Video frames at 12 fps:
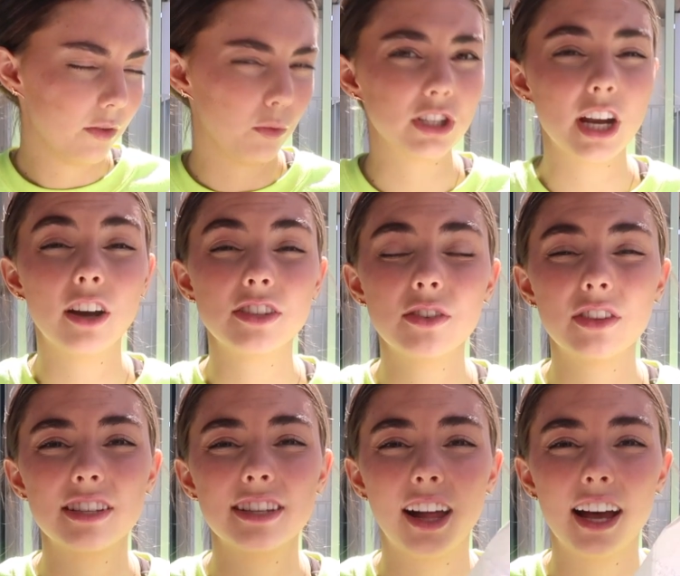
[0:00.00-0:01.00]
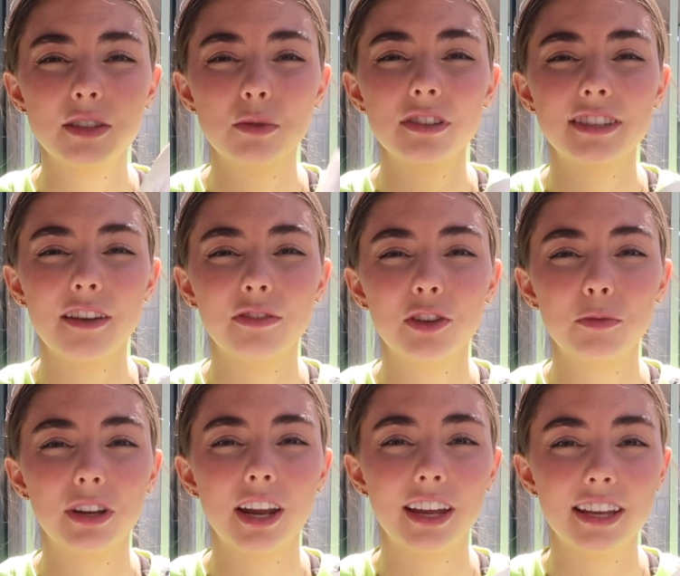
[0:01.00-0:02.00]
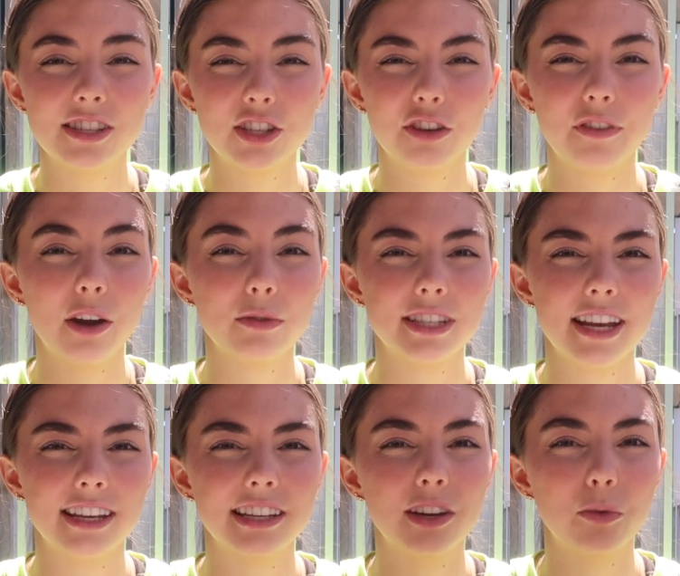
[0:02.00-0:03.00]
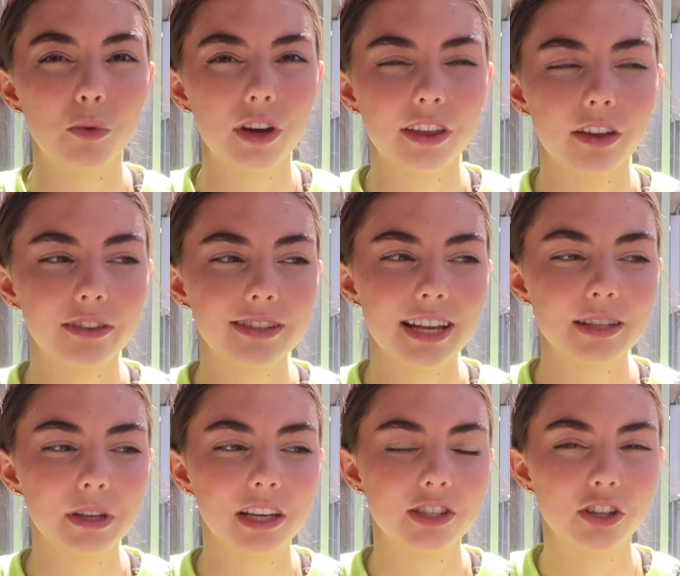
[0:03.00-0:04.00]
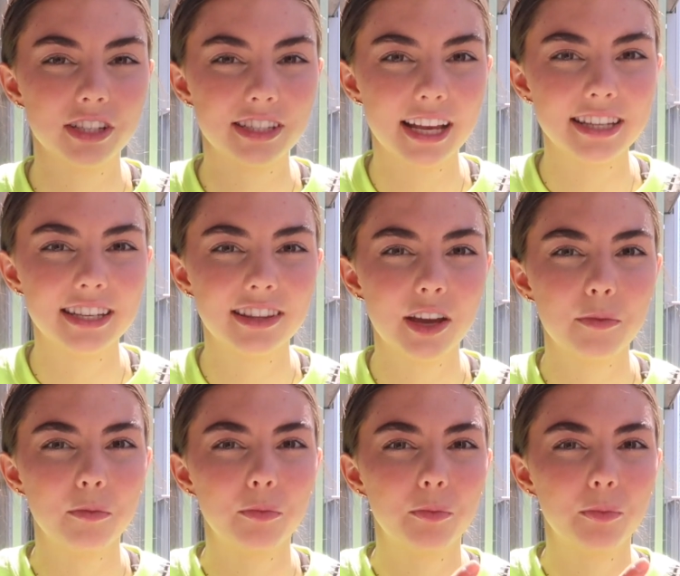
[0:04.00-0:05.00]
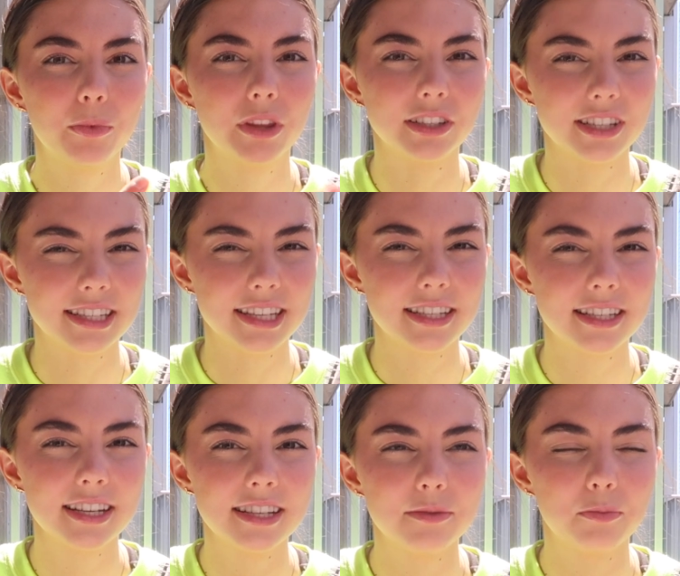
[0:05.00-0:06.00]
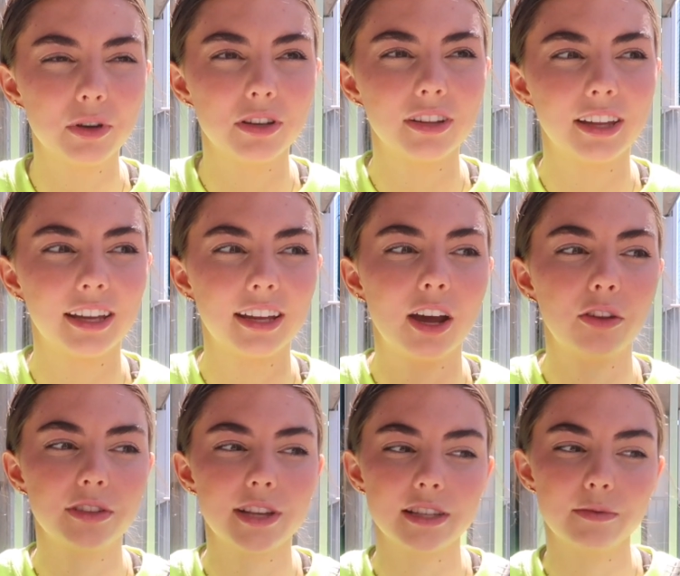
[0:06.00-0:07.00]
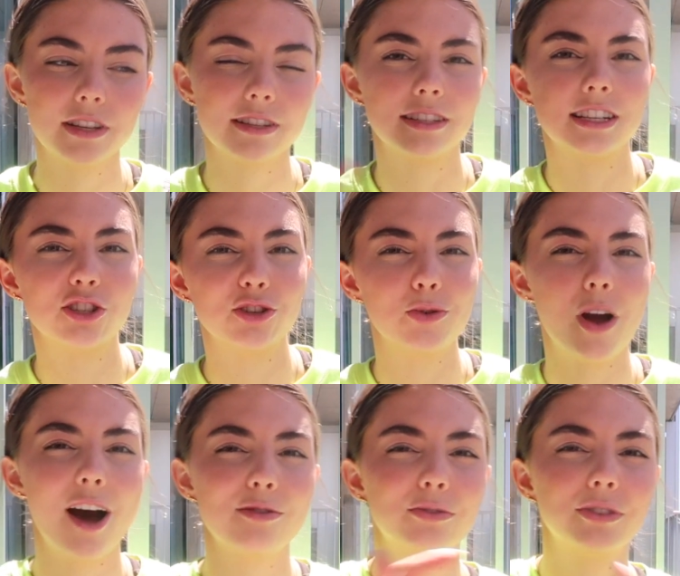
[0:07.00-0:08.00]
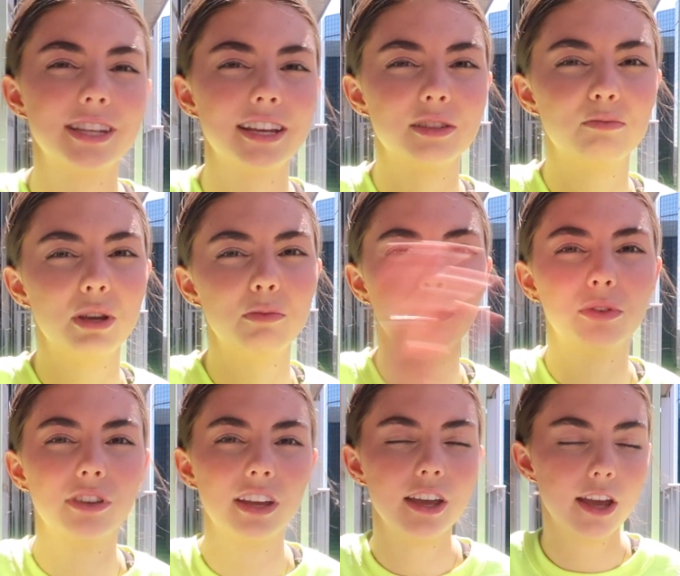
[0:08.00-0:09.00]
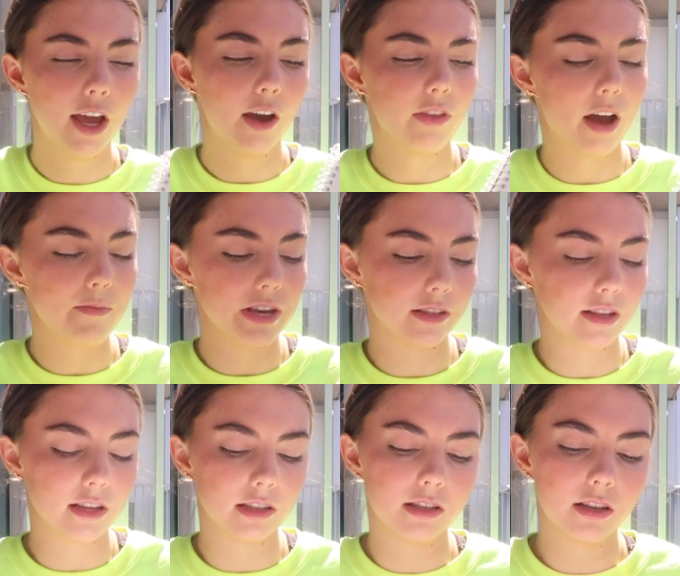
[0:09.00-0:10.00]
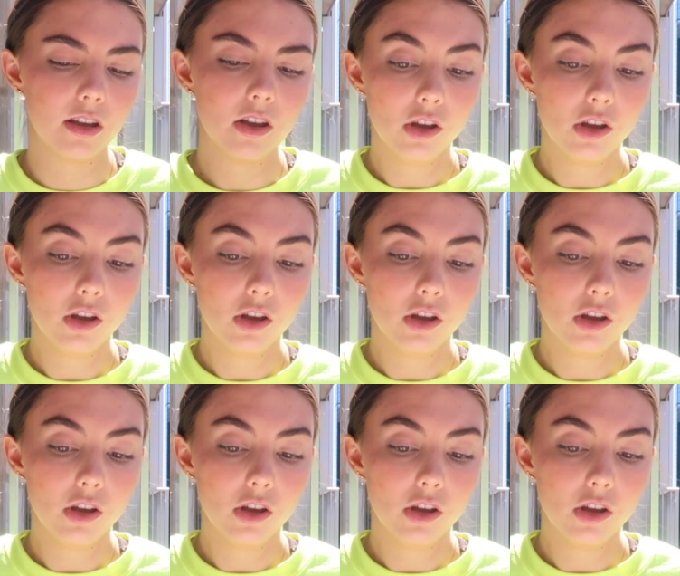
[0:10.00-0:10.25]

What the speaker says: Which also, this class would have definitely been easier if I was taking it with health assessment because you're assessing them, their diseases, but like in health assessment is teaching you how to assess people, if that makes sense.